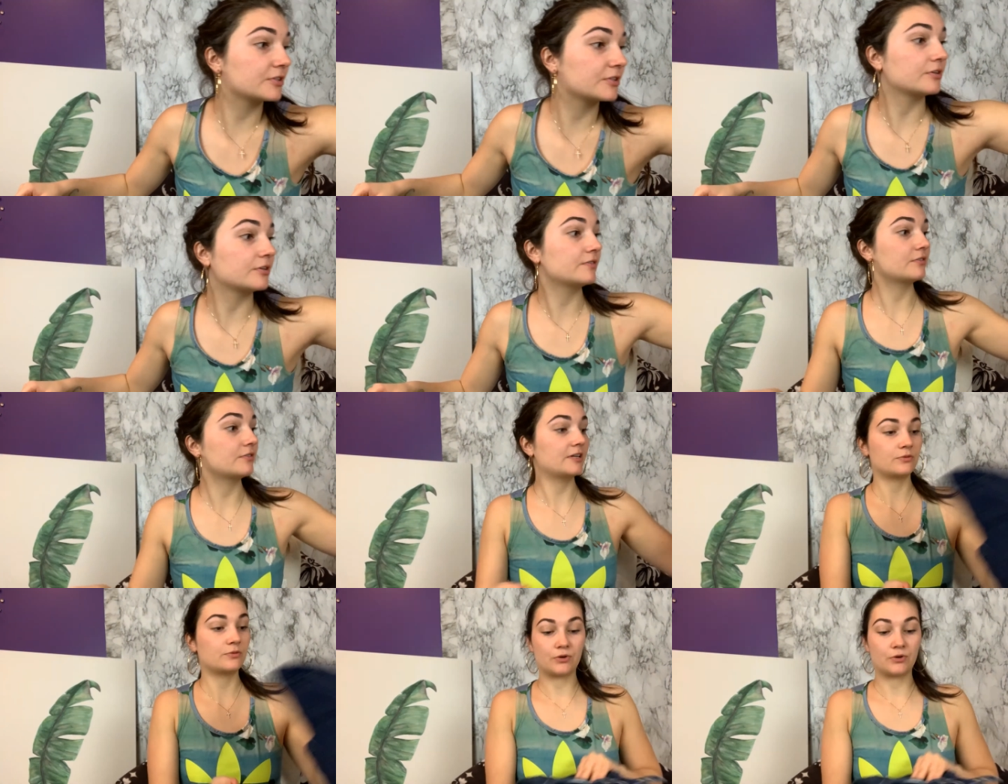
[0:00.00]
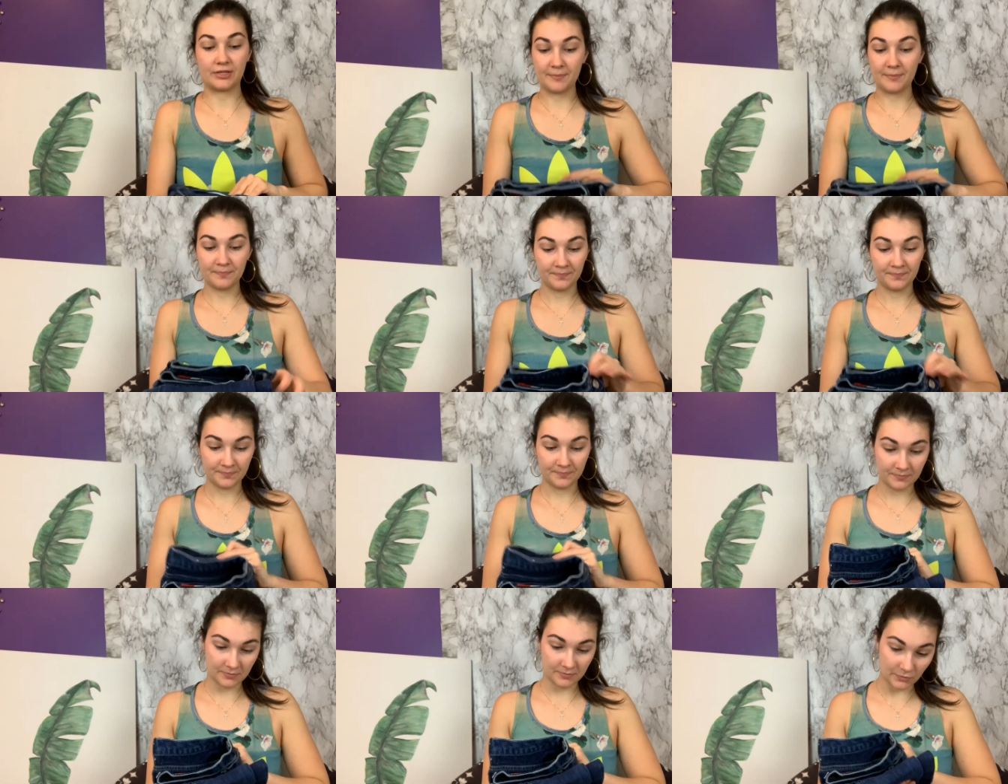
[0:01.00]
Don't even know if anyone wore them.
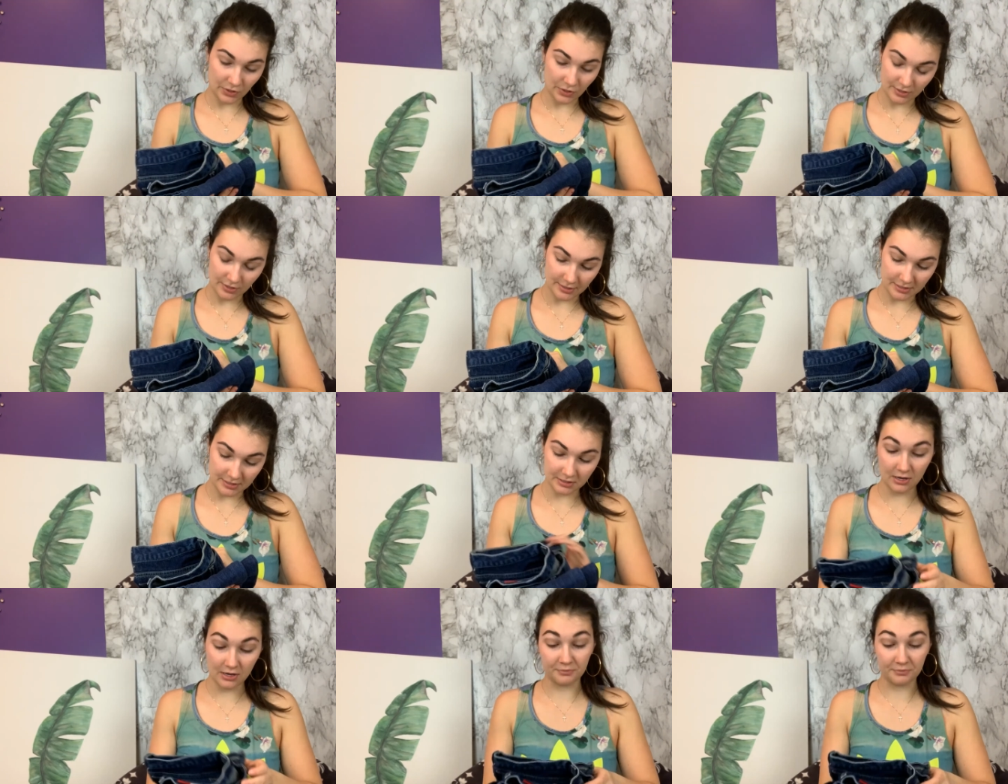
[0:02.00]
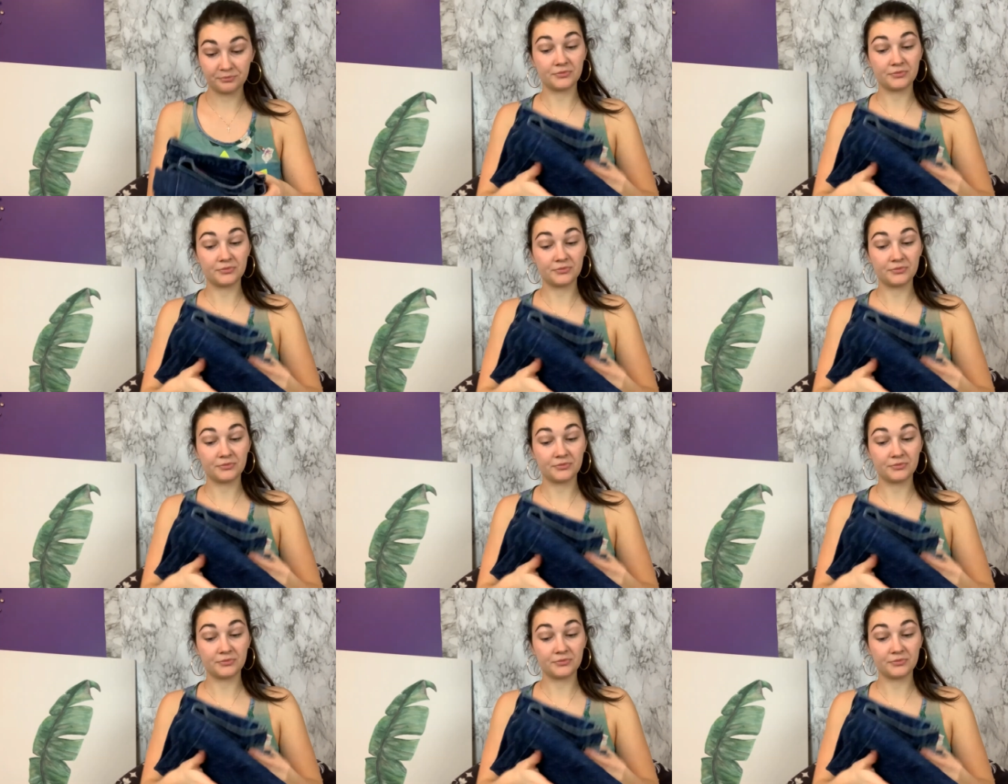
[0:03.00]
What are these? Oh,